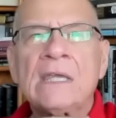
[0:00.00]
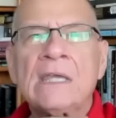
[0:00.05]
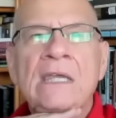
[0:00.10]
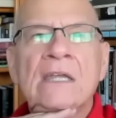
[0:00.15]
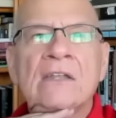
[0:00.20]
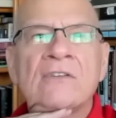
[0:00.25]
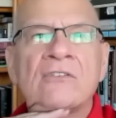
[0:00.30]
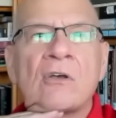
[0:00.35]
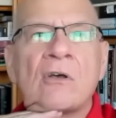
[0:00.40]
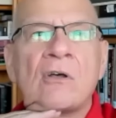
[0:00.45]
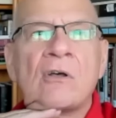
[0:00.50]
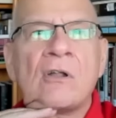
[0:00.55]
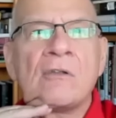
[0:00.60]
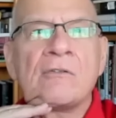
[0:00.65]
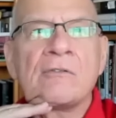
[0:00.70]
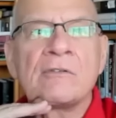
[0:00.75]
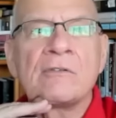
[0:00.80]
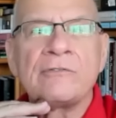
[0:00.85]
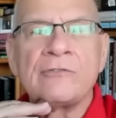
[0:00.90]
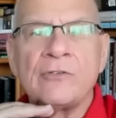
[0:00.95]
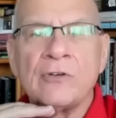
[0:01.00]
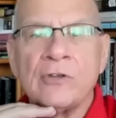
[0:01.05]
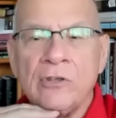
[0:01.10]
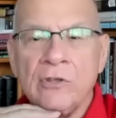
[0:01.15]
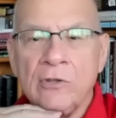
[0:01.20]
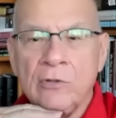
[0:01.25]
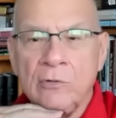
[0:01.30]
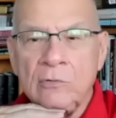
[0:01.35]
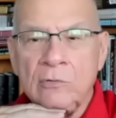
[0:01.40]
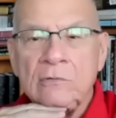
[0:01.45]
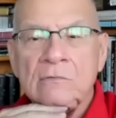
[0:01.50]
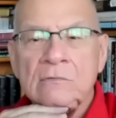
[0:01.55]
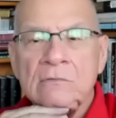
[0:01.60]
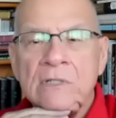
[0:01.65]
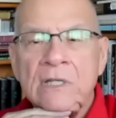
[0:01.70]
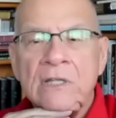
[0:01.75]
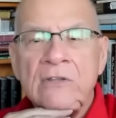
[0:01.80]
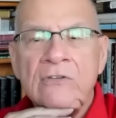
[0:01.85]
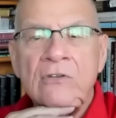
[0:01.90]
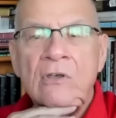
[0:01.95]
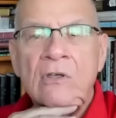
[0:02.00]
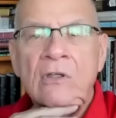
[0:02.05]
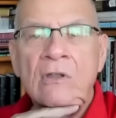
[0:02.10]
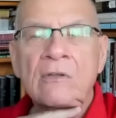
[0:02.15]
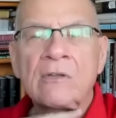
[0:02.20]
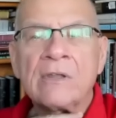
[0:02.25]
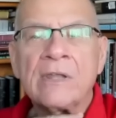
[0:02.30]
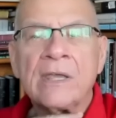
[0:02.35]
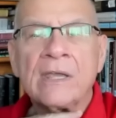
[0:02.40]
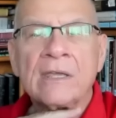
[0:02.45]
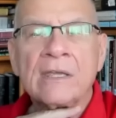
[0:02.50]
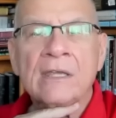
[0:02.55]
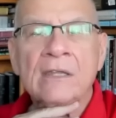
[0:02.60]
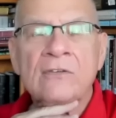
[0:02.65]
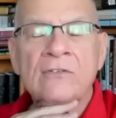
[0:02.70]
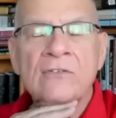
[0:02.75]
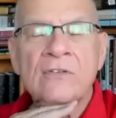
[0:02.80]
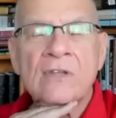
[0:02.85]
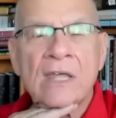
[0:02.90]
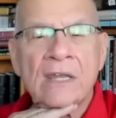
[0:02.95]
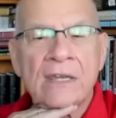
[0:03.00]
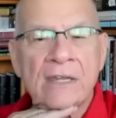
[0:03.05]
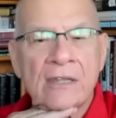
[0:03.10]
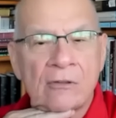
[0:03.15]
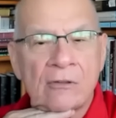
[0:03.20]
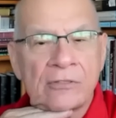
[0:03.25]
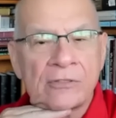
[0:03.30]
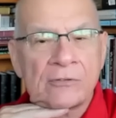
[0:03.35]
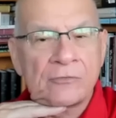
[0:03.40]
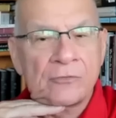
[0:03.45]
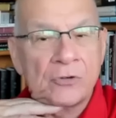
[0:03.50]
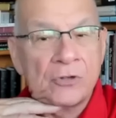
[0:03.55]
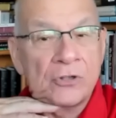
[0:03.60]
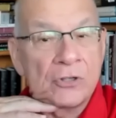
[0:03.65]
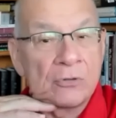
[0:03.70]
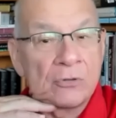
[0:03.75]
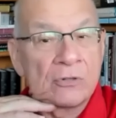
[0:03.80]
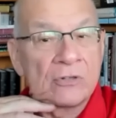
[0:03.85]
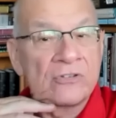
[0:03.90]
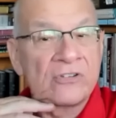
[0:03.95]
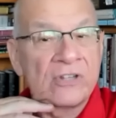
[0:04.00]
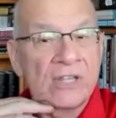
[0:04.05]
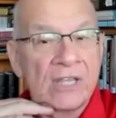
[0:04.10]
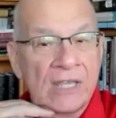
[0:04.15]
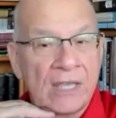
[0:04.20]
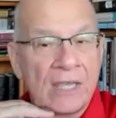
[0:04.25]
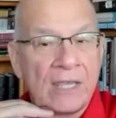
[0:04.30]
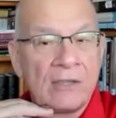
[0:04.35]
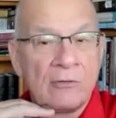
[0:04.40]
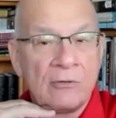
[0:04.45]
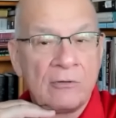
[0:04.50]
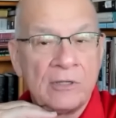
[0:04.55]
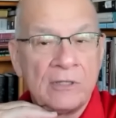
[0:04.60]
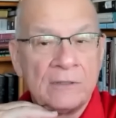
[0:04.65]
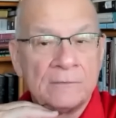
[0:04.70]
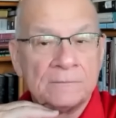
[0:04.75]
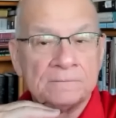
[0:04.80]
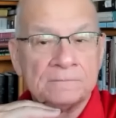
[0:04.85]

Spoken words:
It's all for you. It's all like, it's not healthy for you to stay angry,